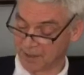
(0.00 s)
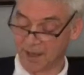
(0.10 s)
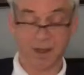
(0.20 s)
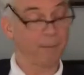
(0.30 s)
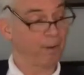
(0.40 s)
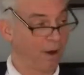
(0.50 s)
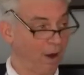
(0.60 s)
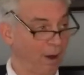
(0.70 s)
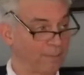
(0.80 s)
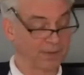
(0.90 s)
take up
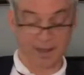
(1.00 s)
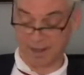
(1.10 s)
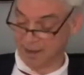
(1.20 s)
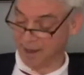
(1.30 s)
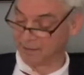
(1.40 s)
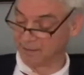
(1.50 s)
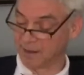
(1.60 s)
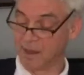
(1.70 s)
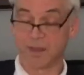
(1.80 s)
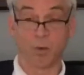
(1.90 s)
arms against
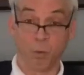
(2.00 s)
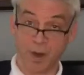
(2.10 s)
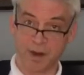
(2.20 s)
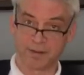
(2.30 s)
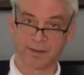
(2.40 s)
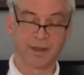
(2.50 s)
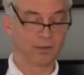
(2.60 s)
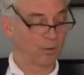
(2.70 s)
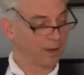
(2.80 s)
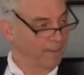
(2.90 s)
the winners.
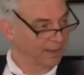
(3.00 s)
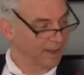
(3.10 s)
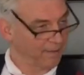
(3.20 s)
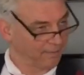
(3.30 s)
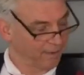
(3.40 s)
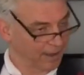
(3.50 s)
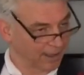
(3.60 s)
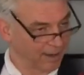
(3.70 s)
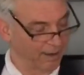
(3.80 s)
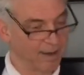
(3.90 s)
Do I make that very
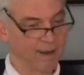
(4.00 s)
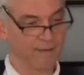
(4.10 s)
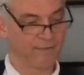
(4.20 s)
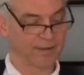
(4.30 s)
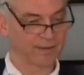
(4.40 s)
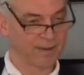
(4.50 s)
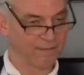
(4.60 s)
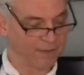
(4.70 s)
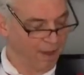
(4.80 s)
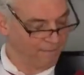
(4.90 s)
clear? If it's
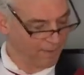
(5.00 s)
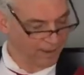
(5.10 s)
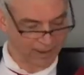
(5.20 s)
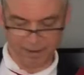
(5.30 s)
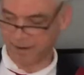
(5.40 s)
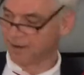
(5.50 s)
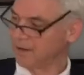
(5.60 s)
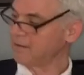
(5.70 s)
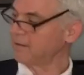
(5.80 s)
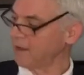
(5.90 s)
not very clear,
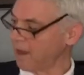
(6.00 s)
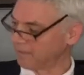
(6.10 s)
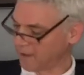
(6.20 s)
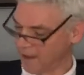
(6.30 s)
just ask